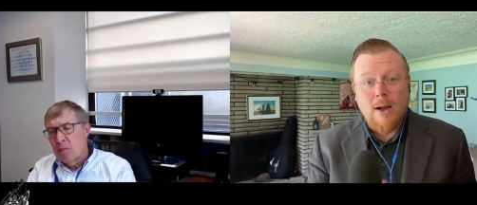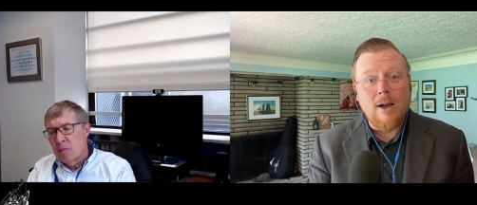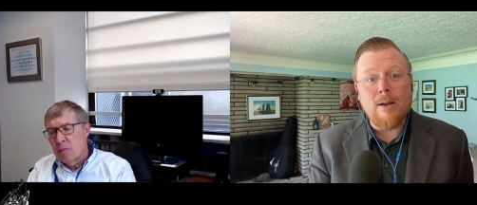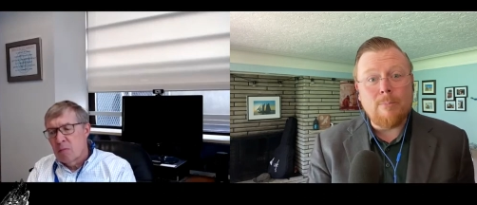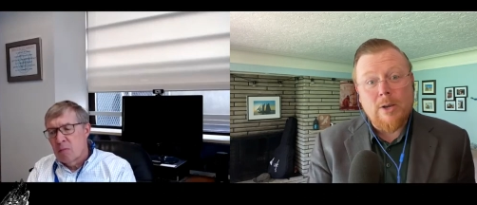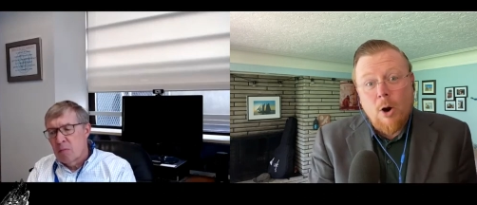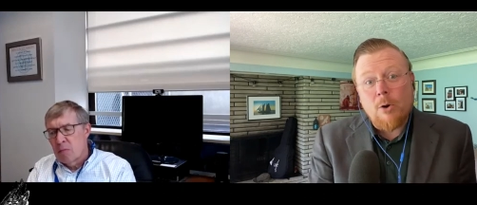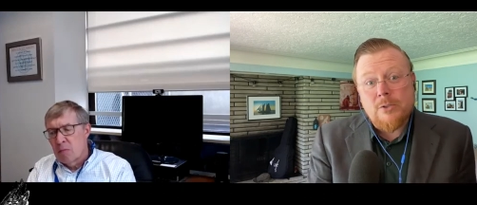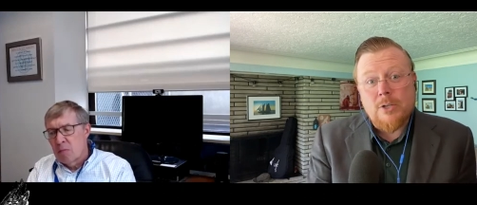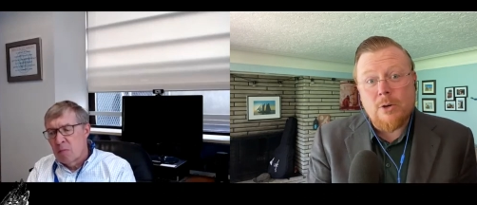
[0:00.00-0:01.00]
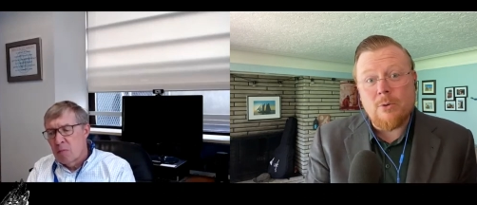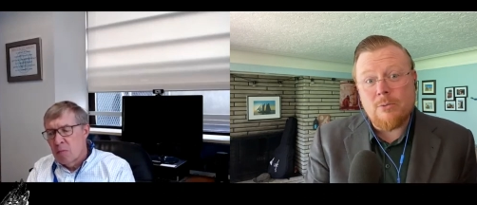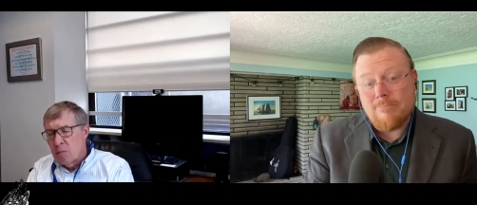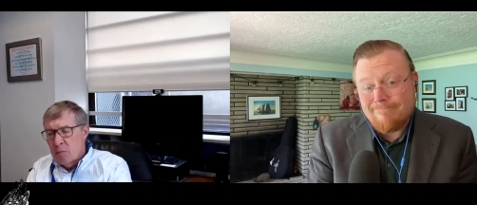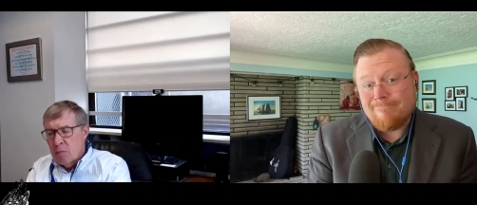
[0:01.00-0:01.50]
Speaker 1: uh, but
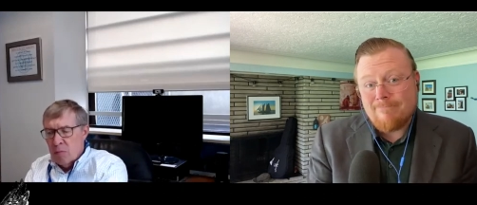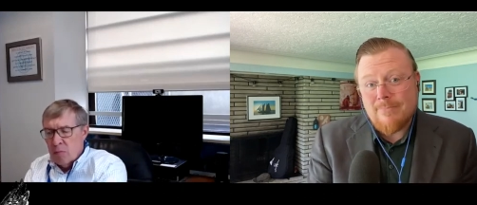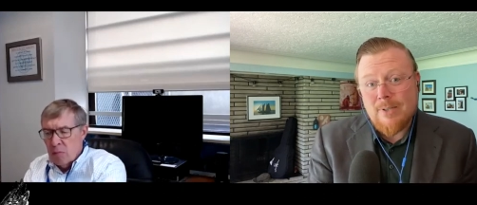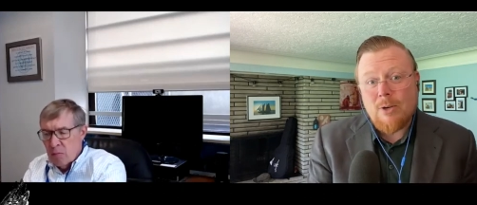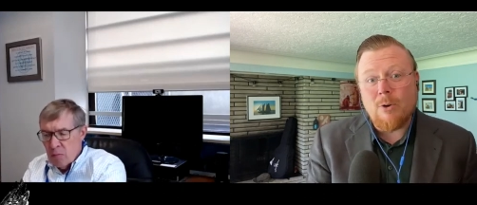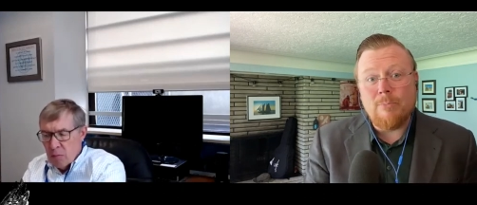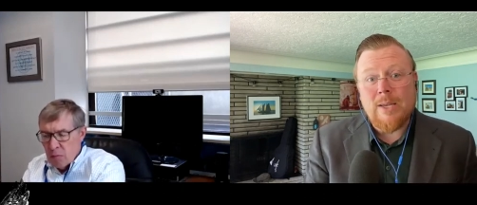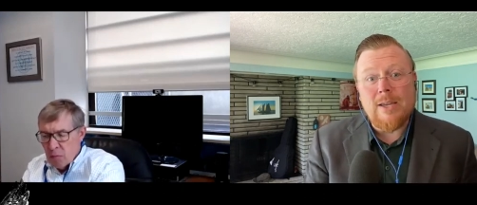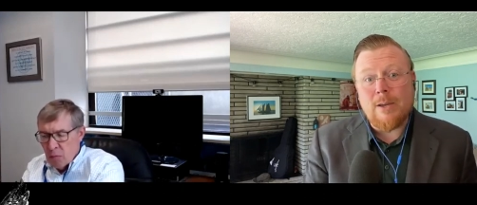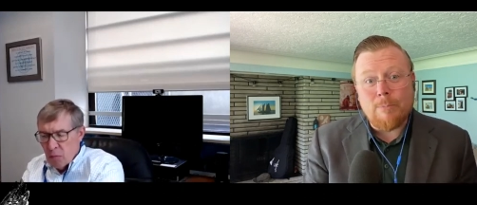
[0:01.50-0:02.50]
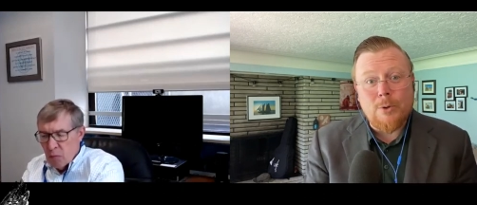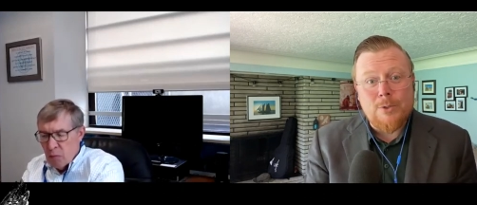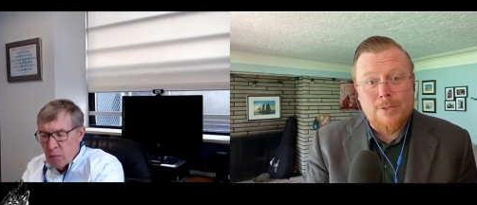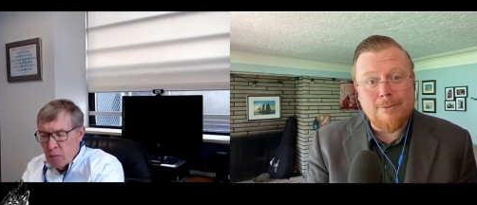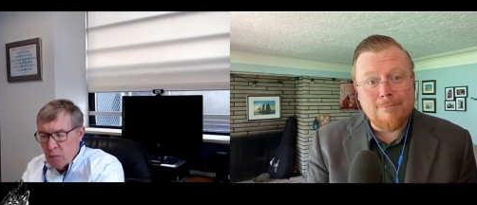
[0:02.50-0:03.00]
also, you know, being a
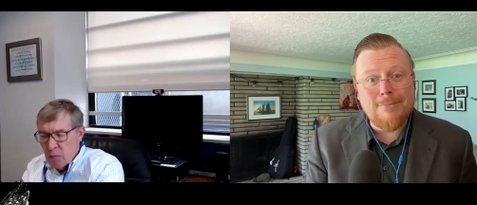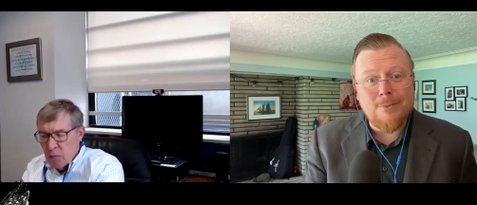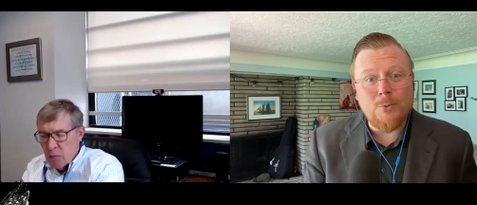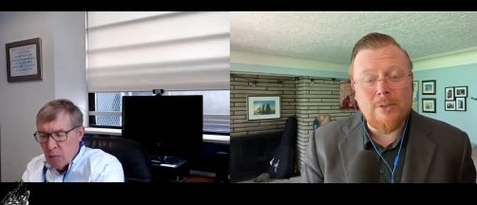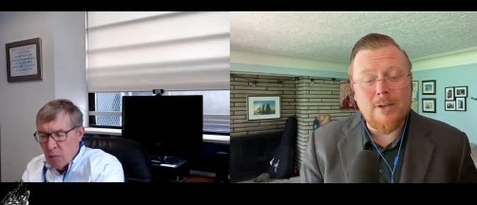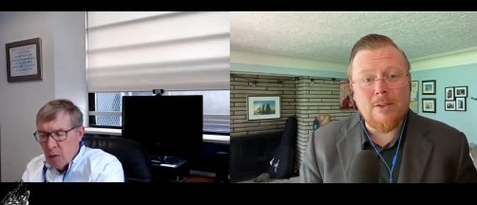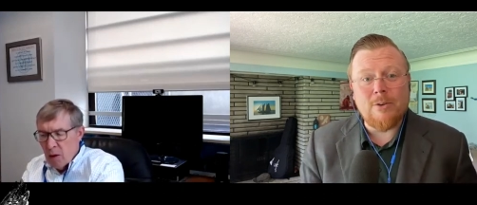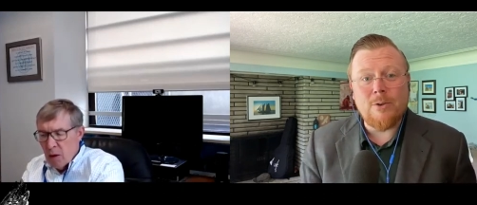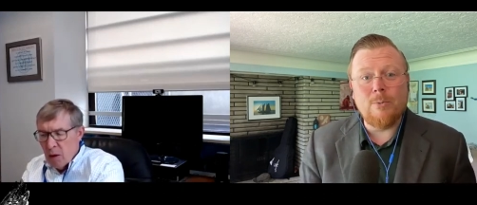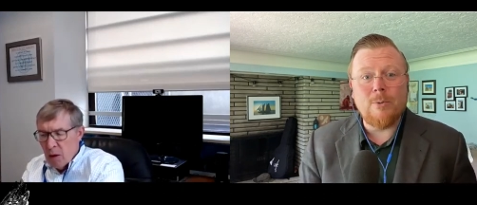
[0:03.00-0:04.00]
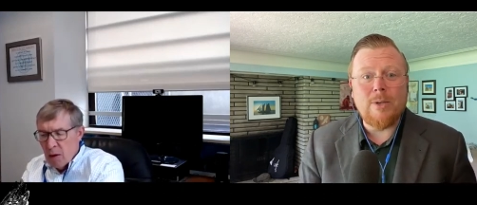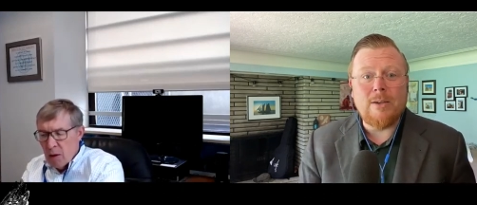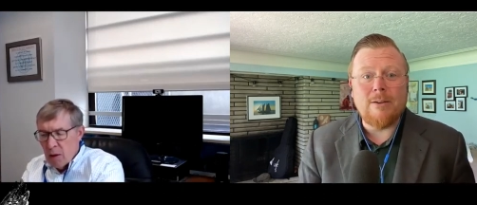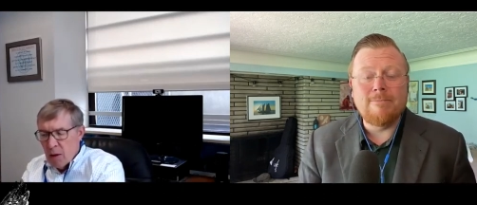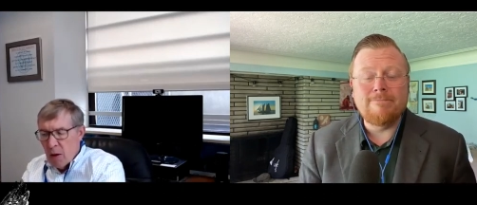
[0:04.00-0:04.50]
person with another human
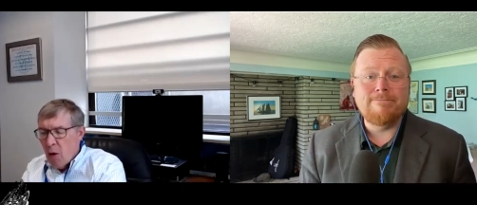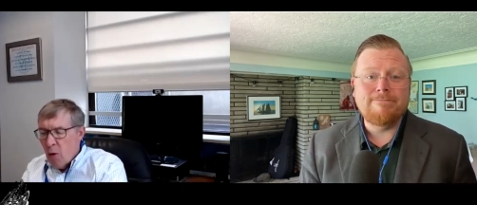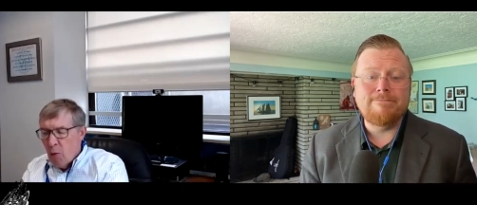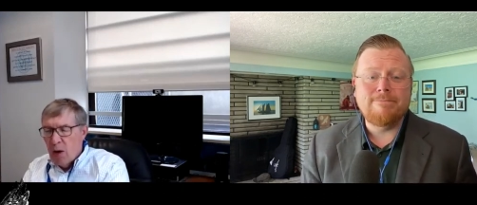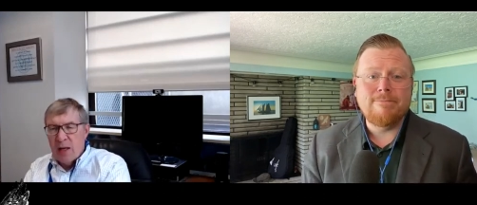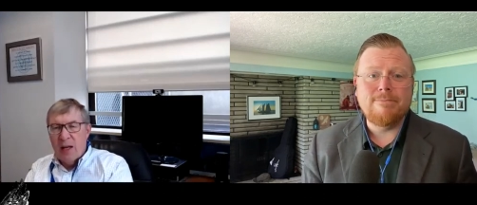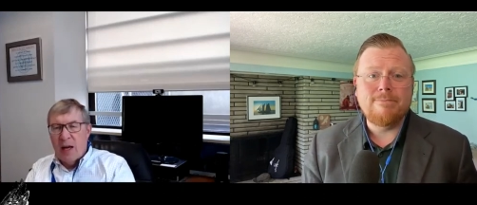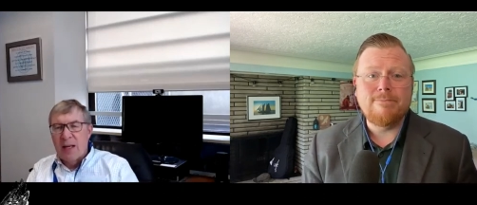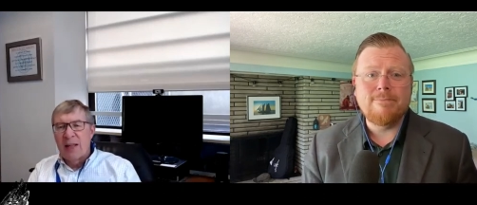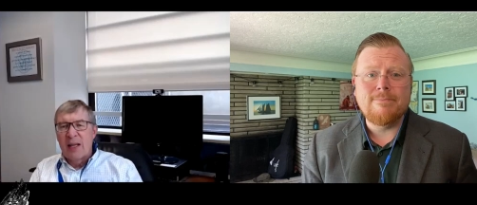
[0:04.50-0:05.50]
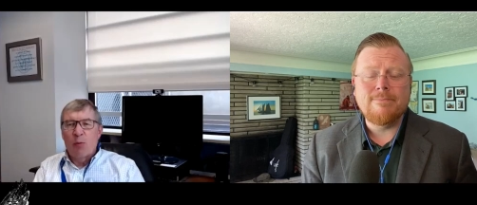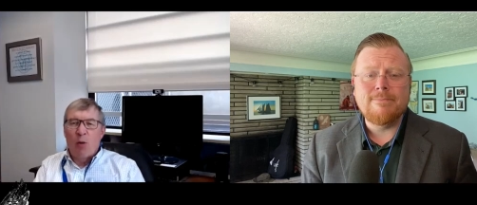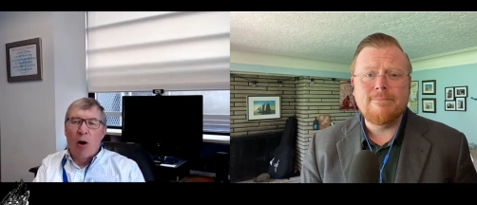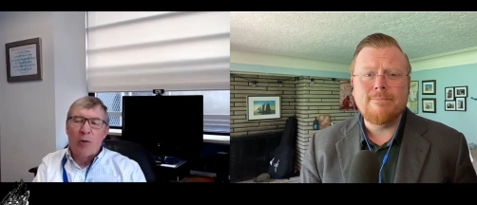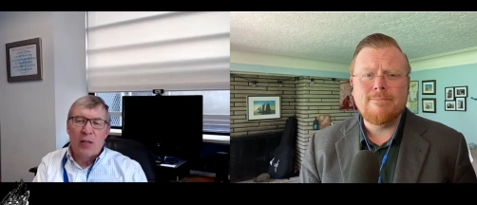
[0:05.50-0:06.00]
being?
Speaker 2: Well, I, I, think
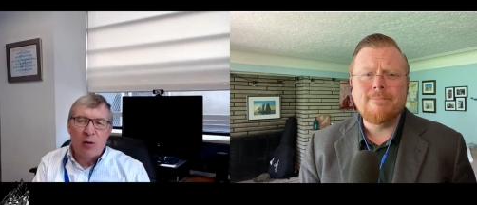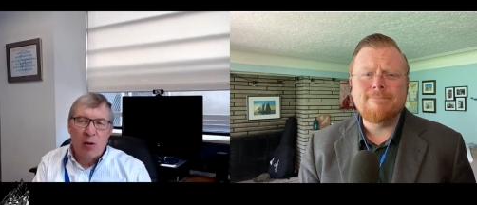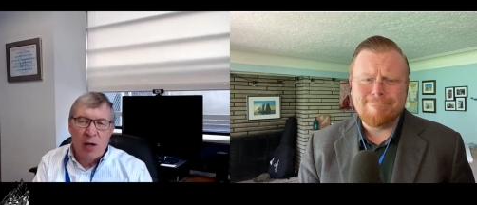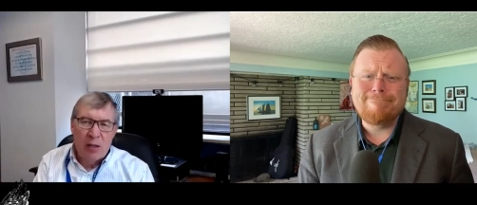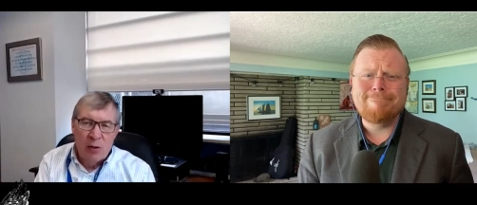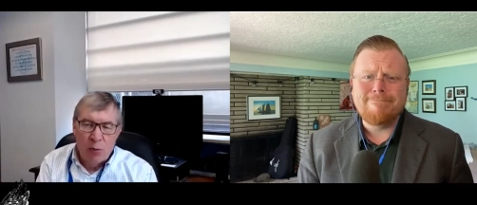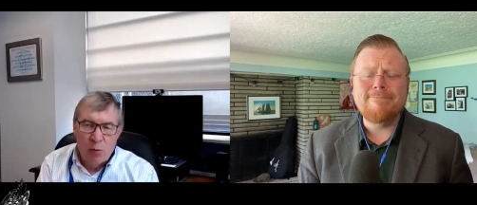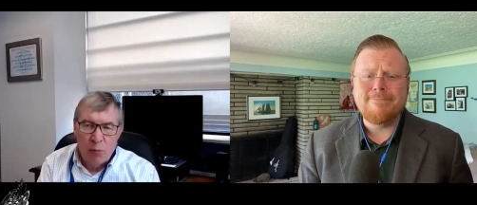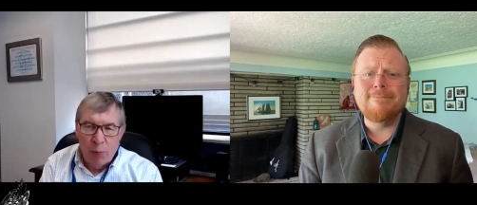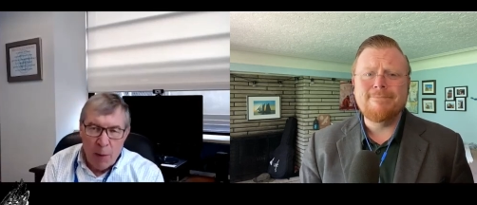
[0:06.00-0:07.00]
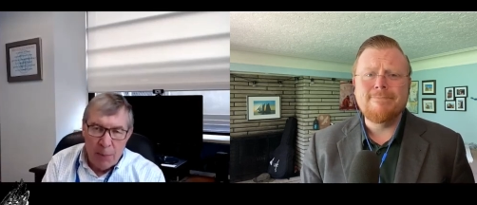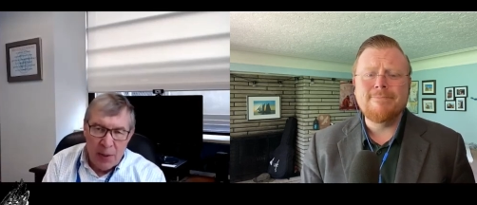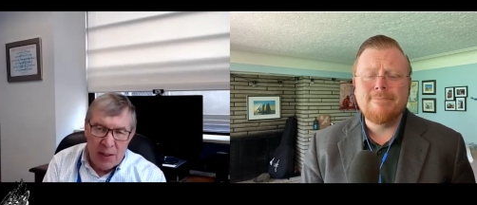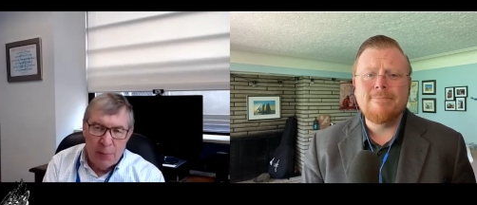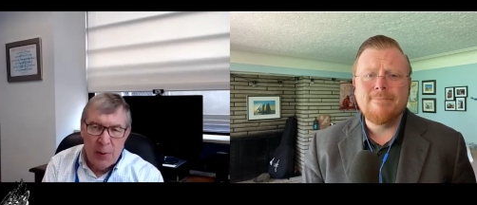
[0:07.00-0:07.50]
we're always going to
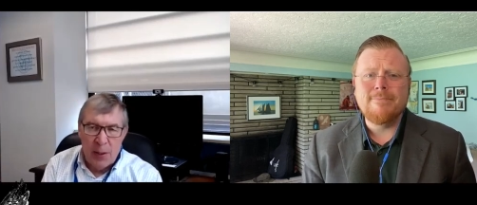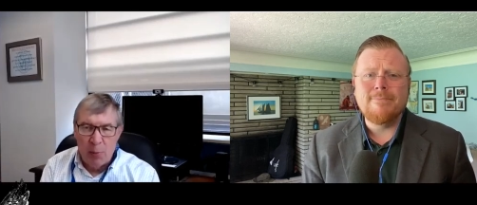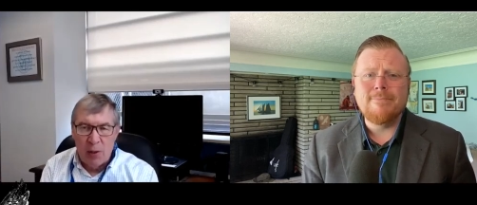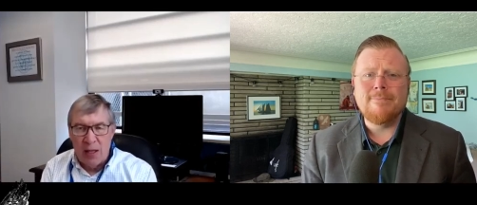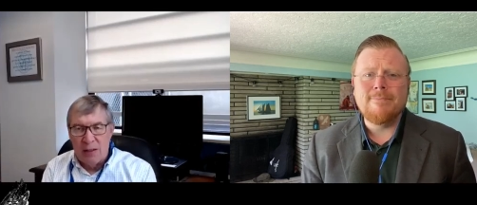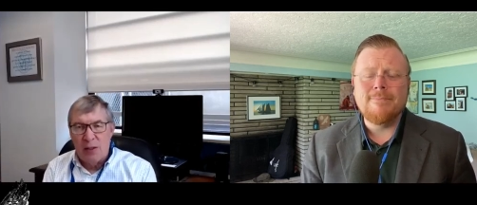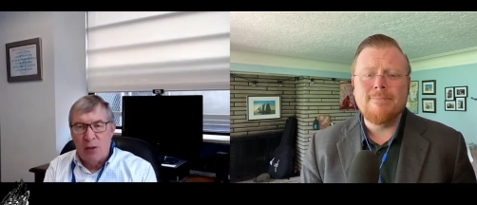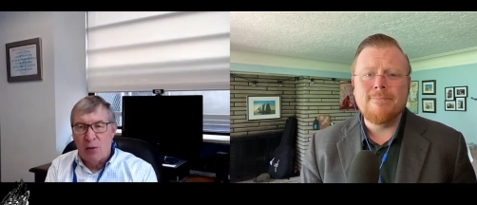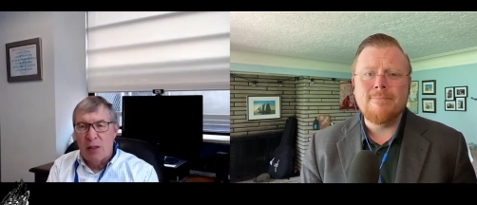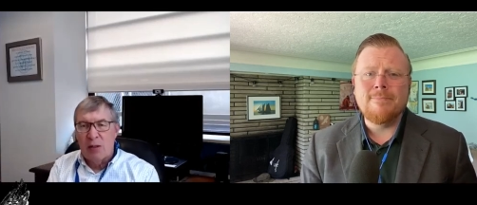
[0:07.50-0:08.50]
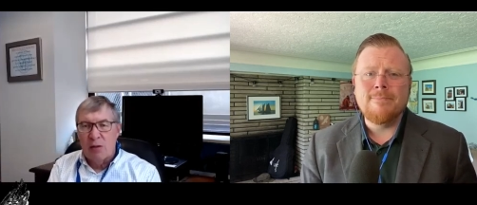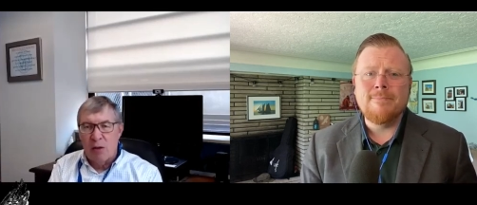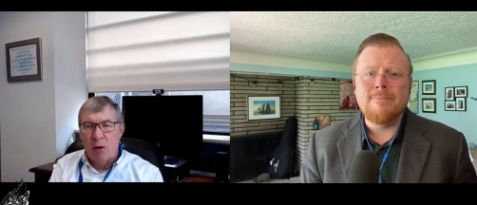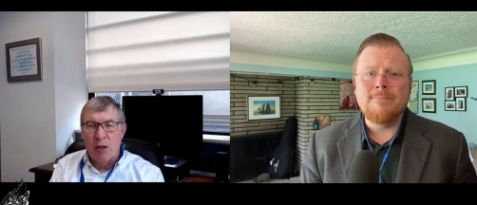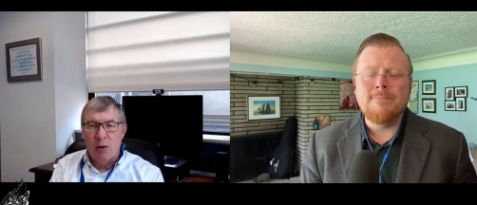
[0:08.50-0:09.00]
bump into people on the street,
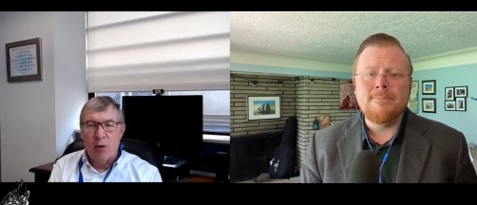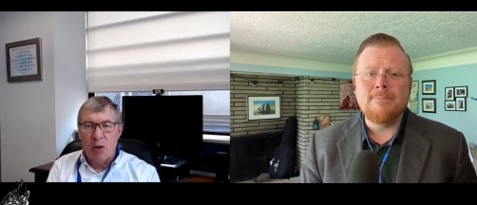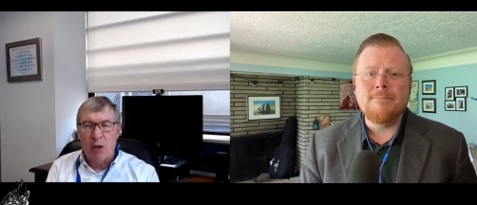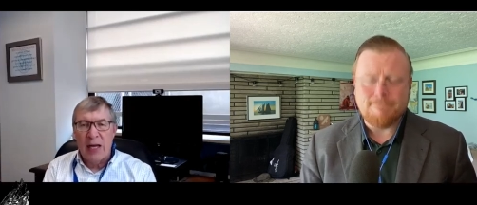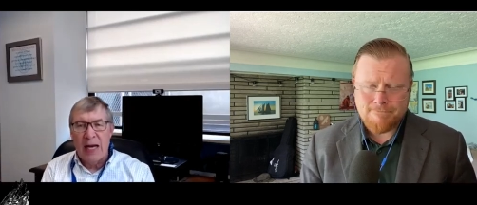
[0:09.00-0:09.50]
Tony, who are going